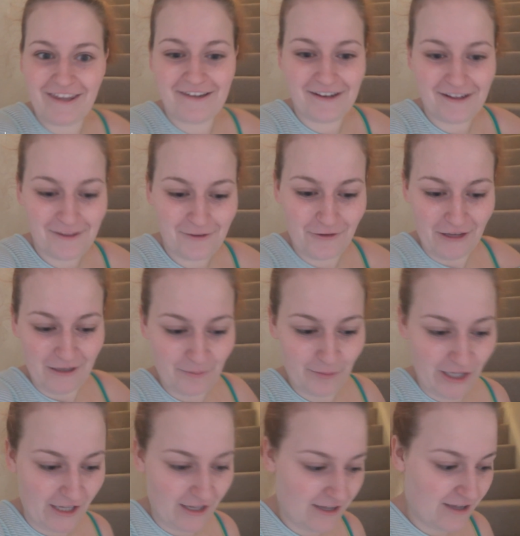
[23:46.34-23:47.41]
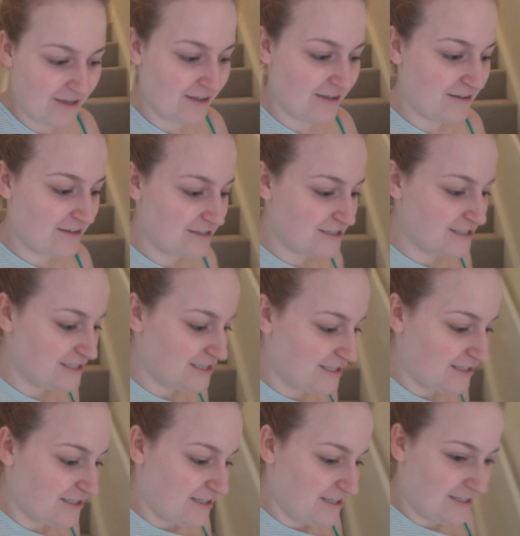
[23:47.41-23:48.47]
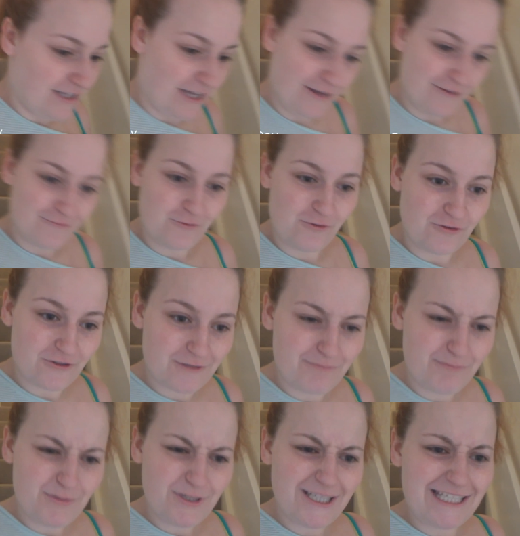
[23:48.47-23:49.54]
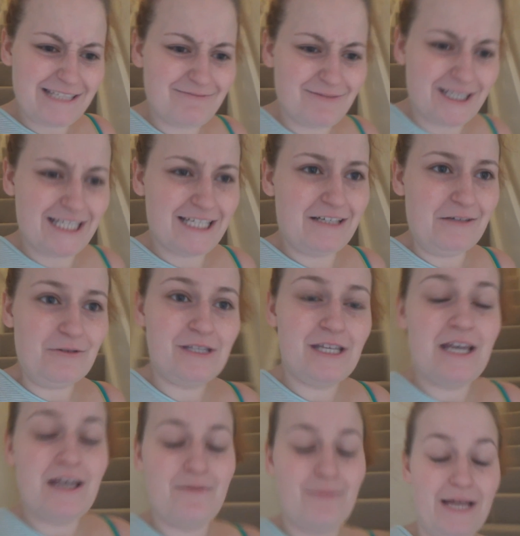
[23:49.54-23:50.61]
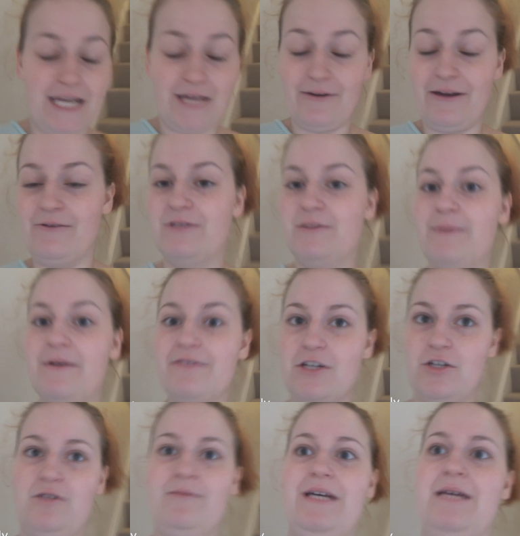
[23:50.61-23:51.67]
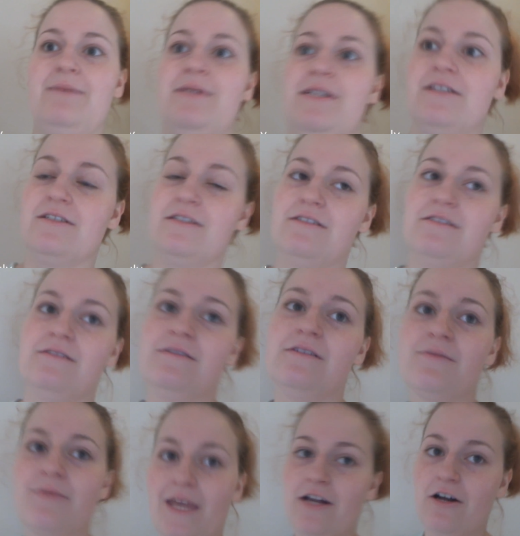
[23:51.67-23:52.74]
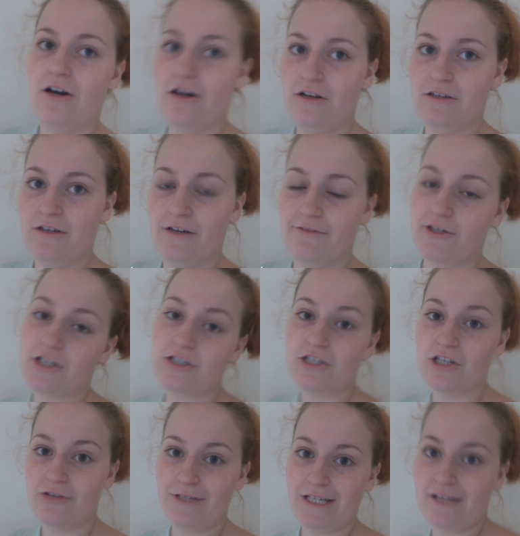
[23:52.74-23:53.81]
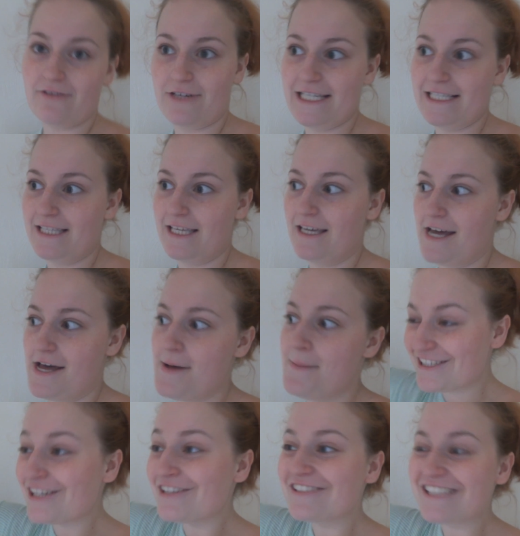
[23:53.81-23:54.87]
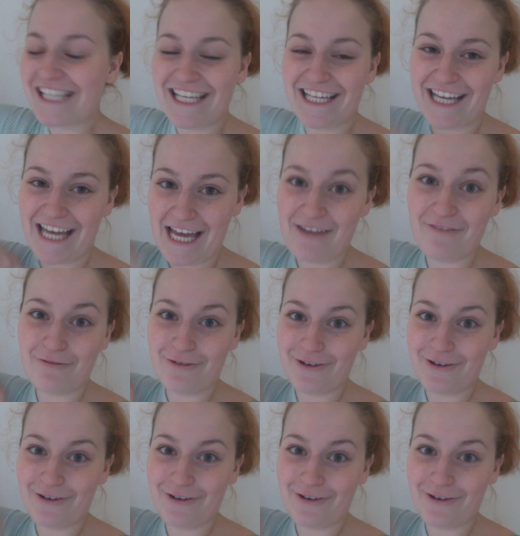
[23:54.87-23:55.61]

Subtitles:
than I thought they'd be. They've walked mud in my house. But anyway, it was a bit of a nightmare because I've got 2 and a 3-seater. The 2-seater came